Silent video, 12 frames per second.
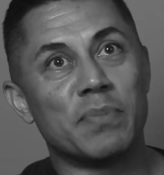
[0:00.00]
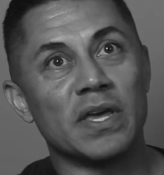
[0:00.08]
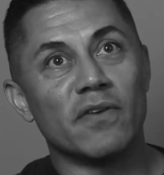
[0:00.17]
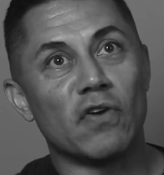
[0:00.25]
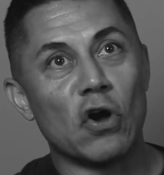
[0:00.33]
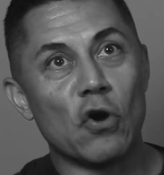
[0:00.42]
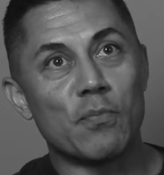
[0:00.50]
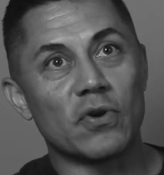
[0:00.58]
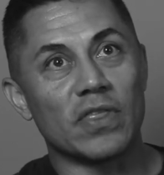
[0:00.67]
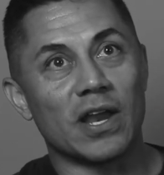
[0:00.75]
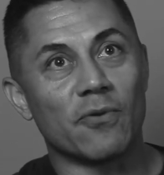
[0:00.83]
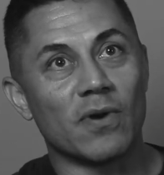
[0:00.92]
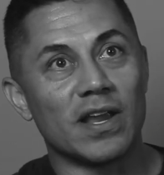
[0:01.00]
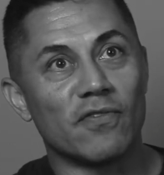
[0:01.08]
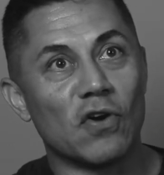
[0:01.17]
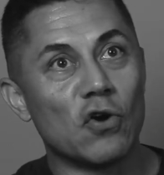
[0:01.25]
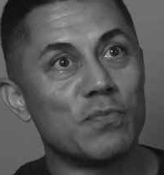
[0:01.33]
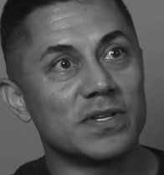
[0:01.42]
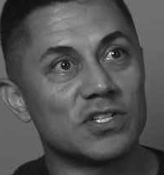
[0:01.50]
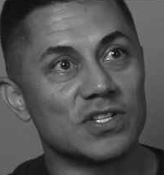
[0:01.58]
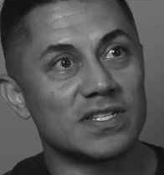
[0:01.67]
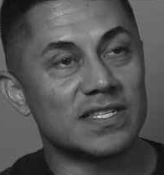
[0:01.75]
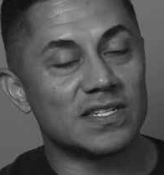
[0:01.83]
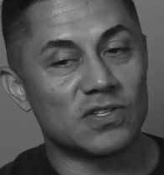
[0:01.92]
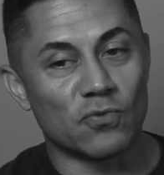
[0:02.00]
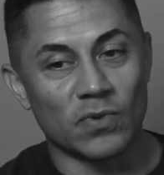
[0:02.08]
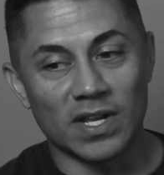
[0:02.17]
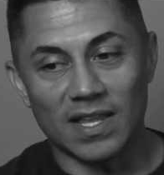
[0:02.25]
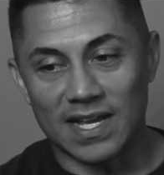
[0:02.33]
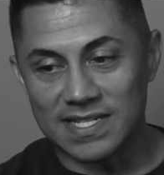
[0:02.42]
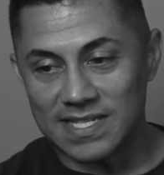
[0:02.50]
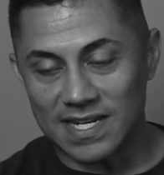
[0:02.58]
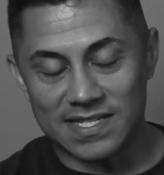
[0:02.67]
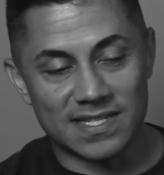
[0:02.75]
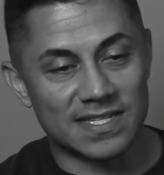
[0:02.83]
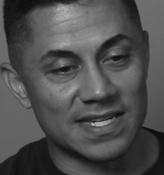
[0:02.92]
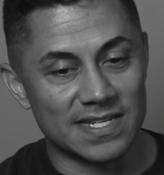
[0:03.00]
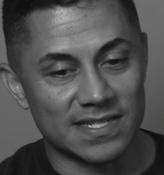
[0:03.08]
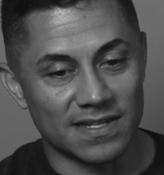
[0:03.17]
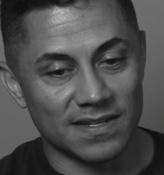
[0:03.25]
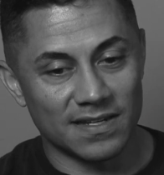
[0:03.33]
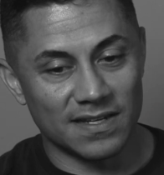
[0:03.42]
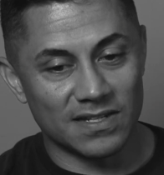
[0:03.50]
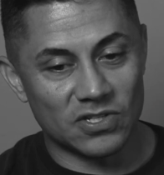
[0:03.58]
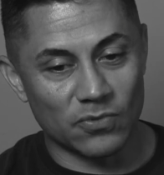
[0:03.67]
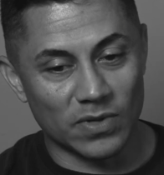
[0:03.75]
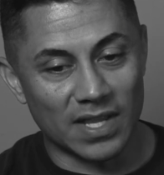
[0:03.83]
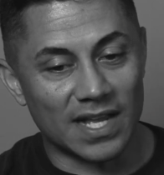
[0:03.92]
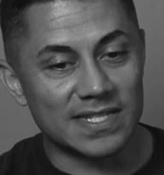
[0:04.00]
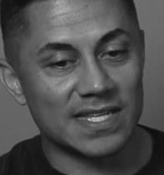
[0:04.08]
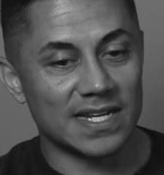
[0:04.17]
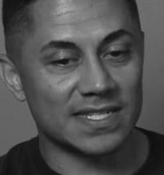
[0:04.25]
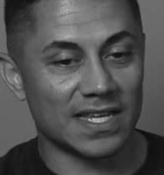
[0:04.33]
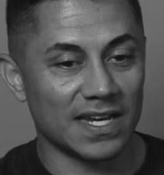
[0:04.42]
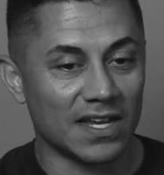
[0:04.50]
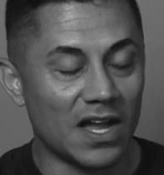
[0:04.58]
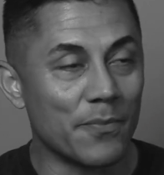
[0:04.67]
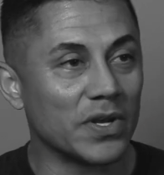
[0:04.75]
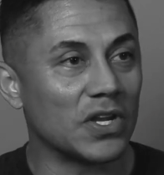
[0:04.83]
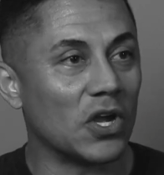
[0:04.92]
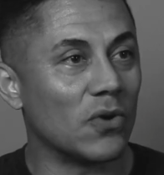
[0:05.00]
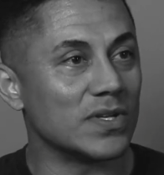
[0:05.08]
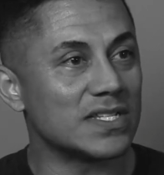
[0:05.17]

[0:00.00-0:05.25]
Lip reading: bit of hope or that ray of hope is just to realize that it's a season, to realize that it's going to come and go.